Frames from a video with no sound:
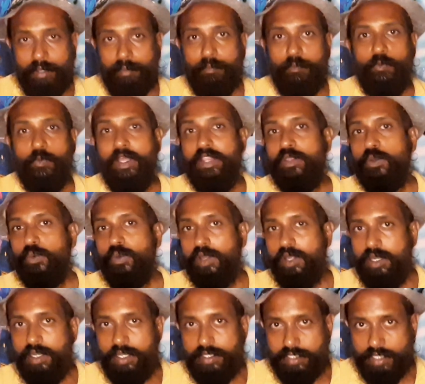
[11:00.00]
When the
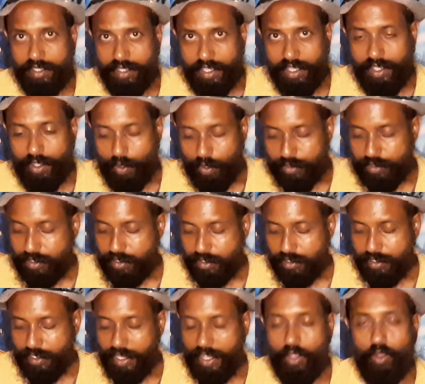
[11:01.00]
world is in chaos,
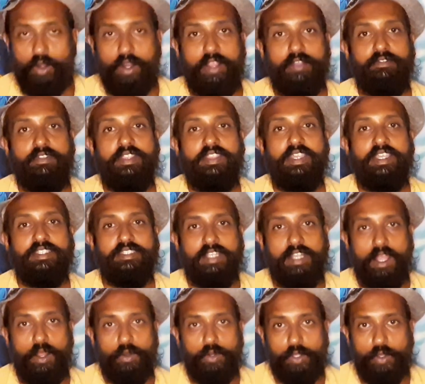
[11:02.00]
or if the things
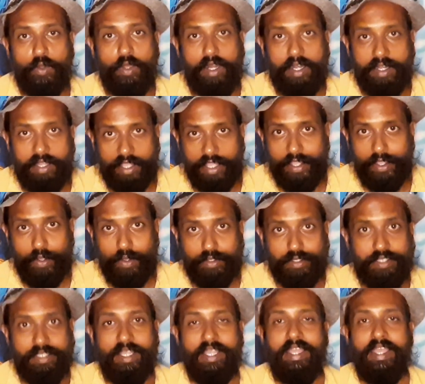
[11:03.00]
around you are in
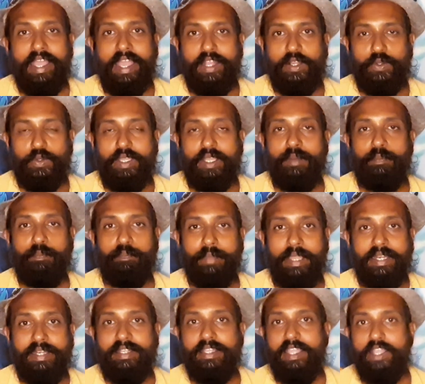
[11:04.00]
chaos, and you can
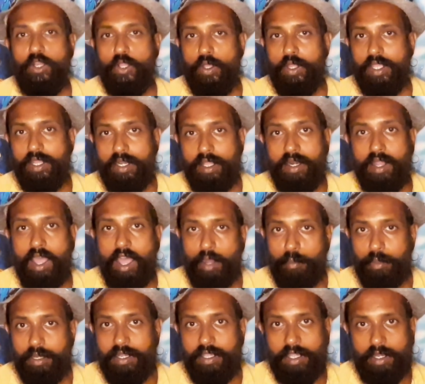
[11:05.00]
maintain your inner
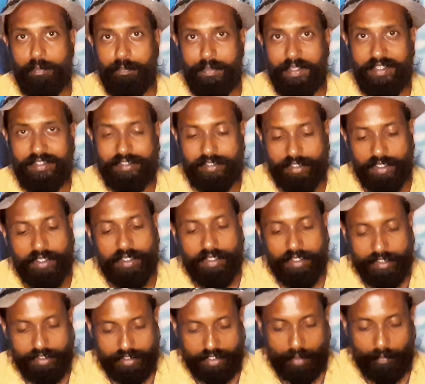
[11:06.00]
harmony and peace,
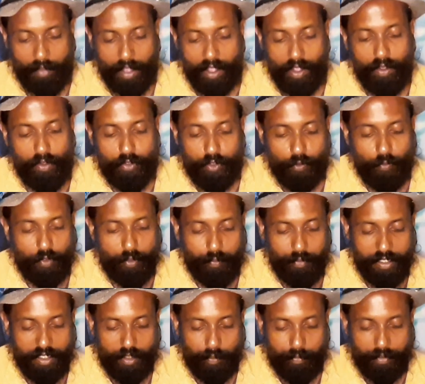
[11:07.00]
somehow you would be
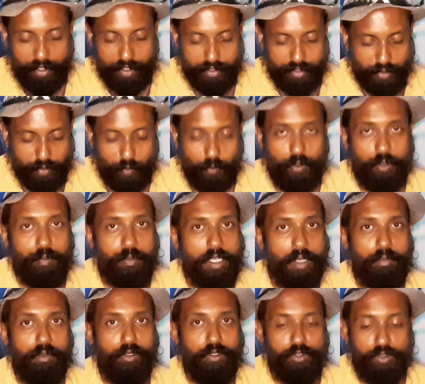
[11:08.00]
the person who would be
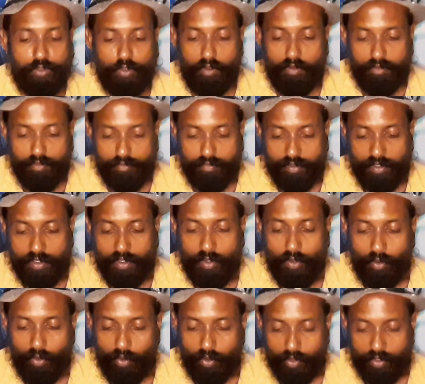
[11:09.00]
able to solve
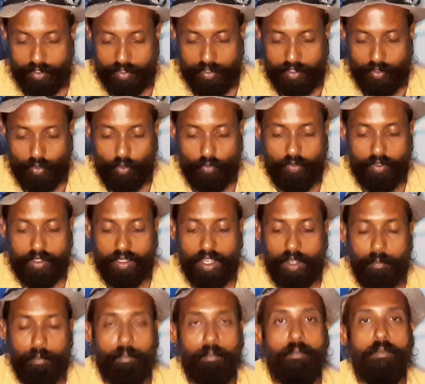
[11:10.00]
or
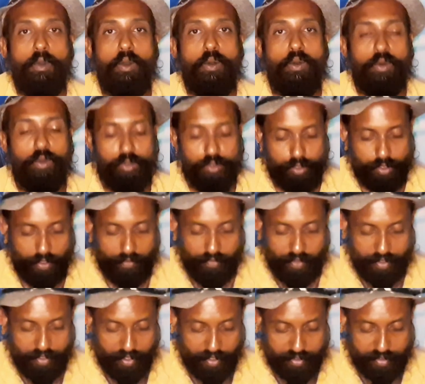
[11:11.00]
overcome most of the
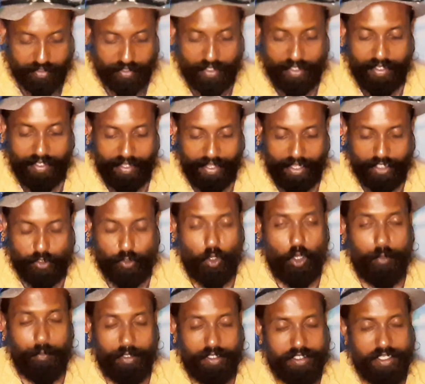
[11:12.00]
things. And
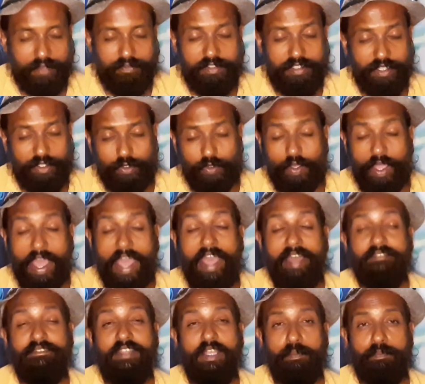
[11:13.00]
Scorpions, I've seen you
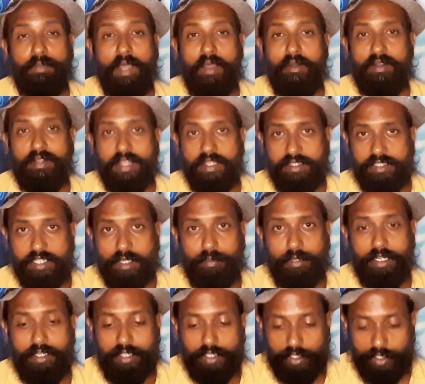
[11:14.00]
have that power, that
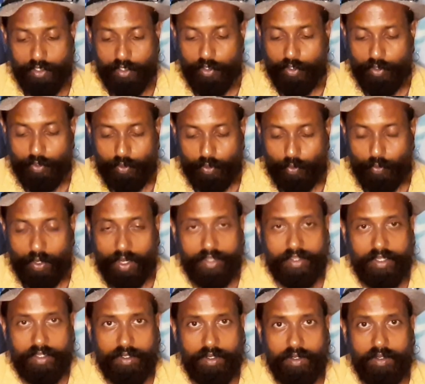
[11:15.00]
stability. You are
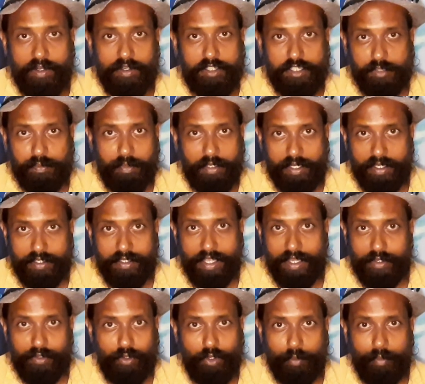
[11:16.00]
that earth spirit.
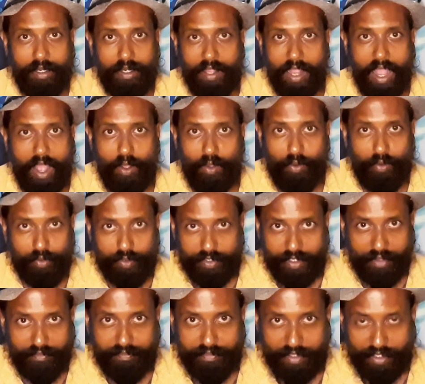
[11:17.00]
Like no matter how
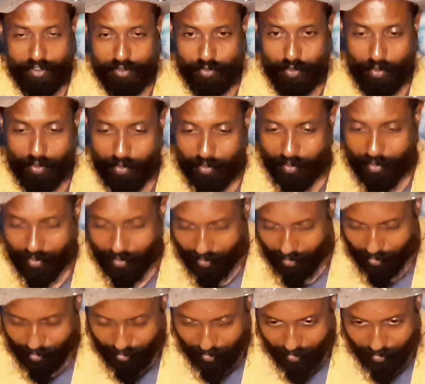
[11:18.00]
tough things go,
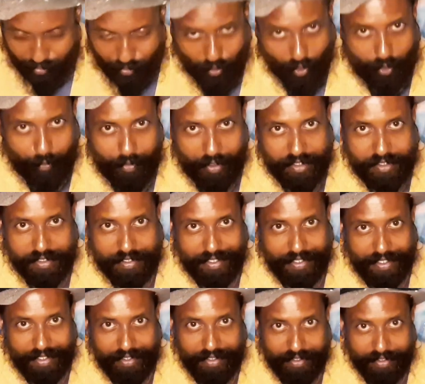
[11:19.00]
Scorpions dig
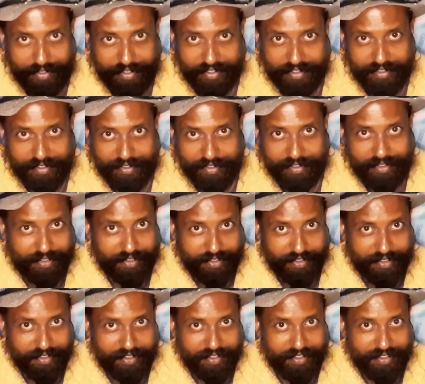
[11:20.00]
in
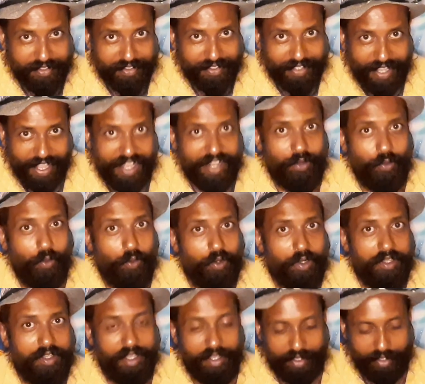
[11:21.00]
and hold
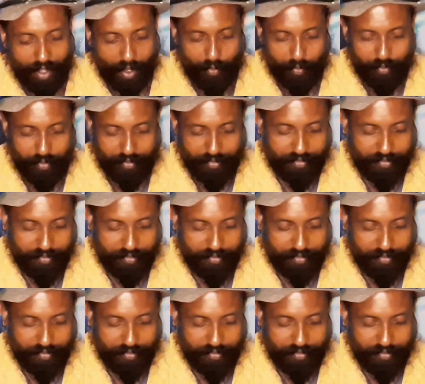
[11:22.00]
their ground.